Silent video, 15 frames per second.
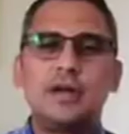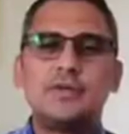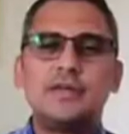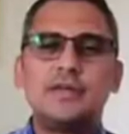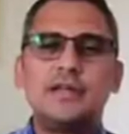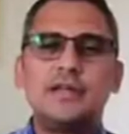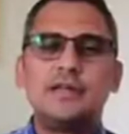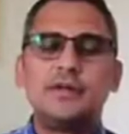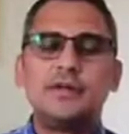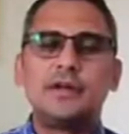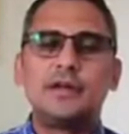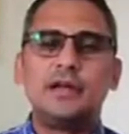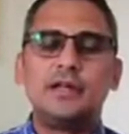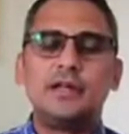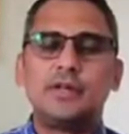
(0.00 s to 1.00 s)
gone down
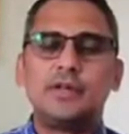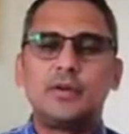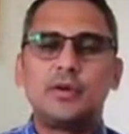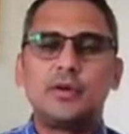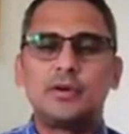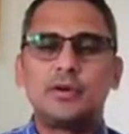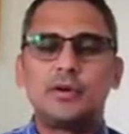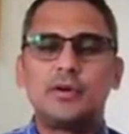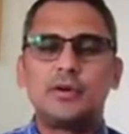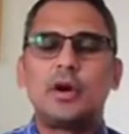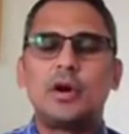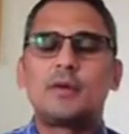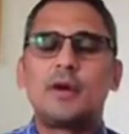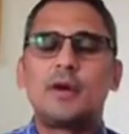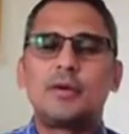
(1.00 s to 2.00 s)
significantly. Whether you
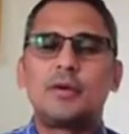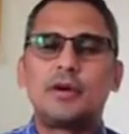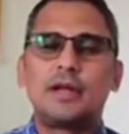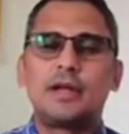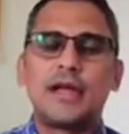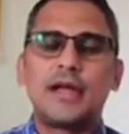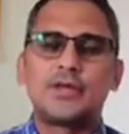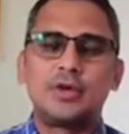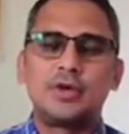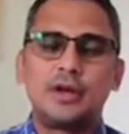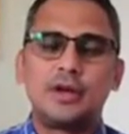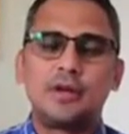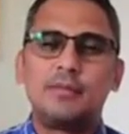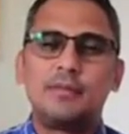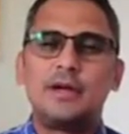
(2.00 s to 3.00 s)
talk about
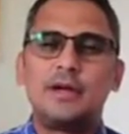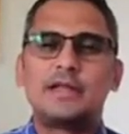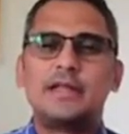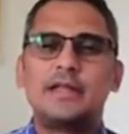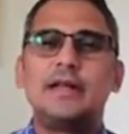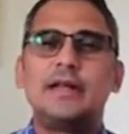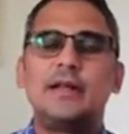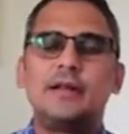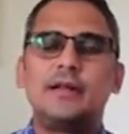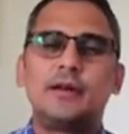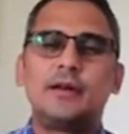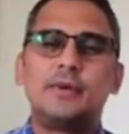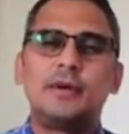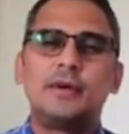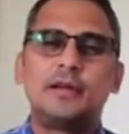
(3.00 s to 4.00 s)
natural rubber,
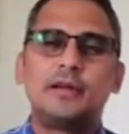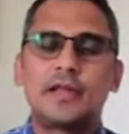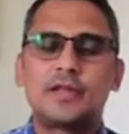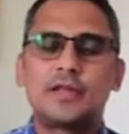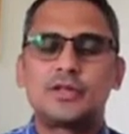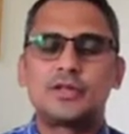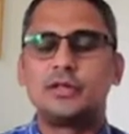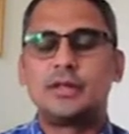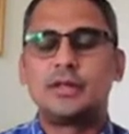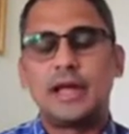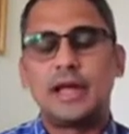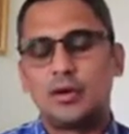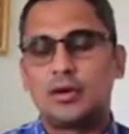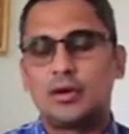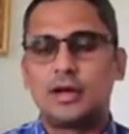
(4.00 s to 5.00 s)
synthetic rubber, natural
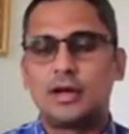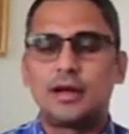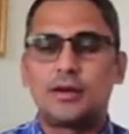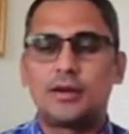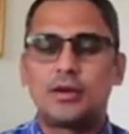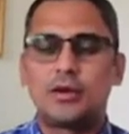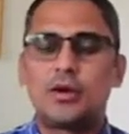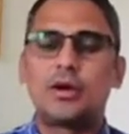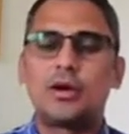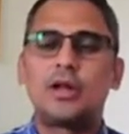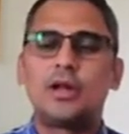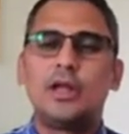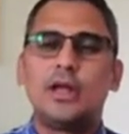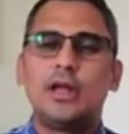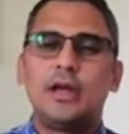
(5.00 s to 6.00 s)
nylon tire
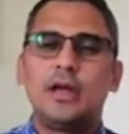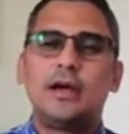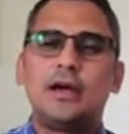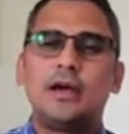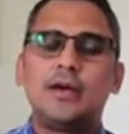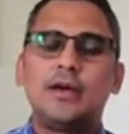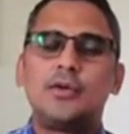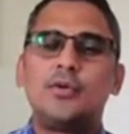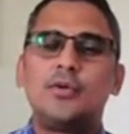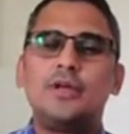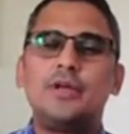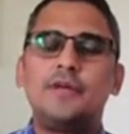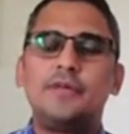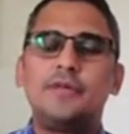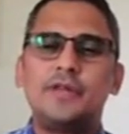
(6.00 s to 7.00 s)
cord, and
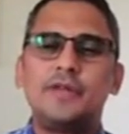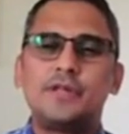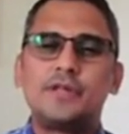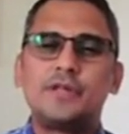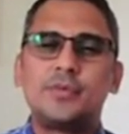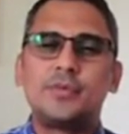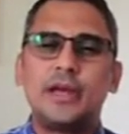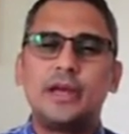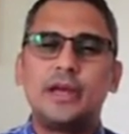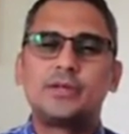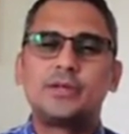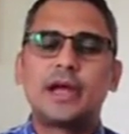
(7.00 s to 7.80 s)
crude derivatives as well.